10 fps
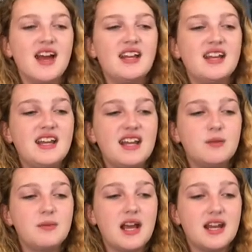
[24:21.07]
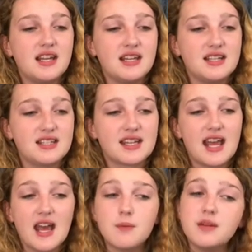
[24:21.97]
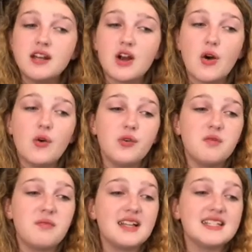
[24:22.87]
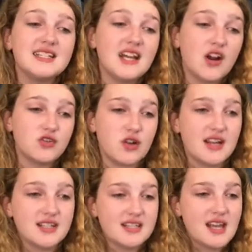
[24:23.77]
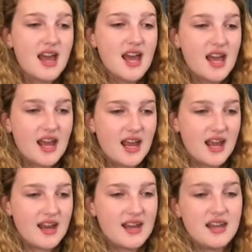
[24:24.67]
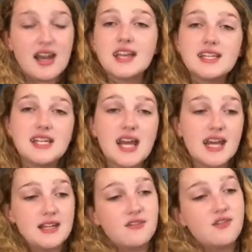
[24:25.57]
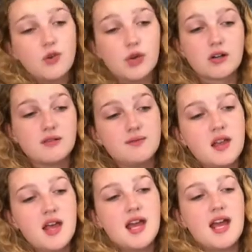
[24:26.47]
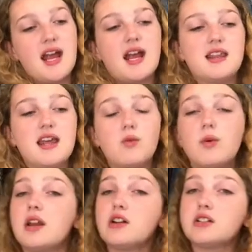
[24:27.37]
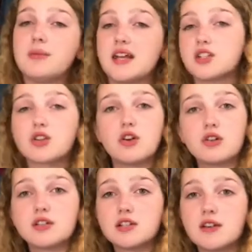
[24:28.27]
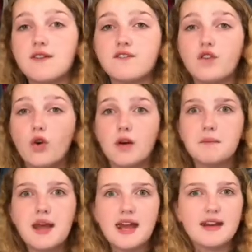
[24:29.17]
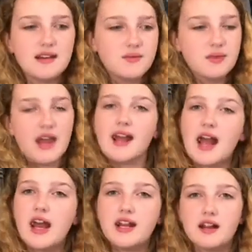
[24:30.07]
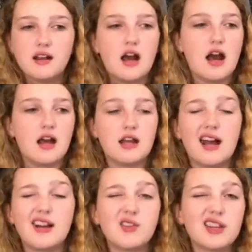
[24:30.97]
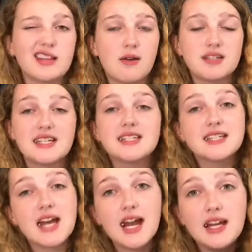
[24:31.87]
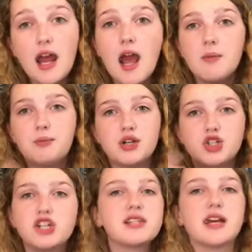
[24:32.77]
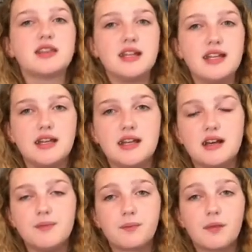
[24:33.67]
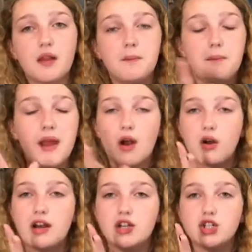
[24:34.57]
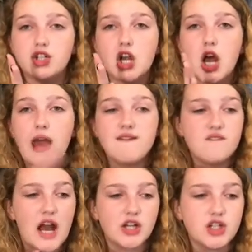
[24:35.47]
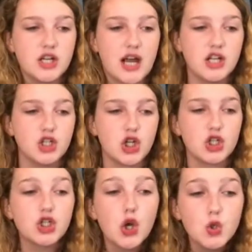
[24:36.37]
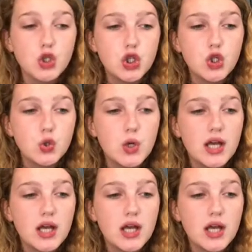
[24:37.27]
he made his campy cone bustier dress in 1984 and then went on to make skirts for men. Like I uh, I don't think that was his design, but just like the marriage fashion I just showed you.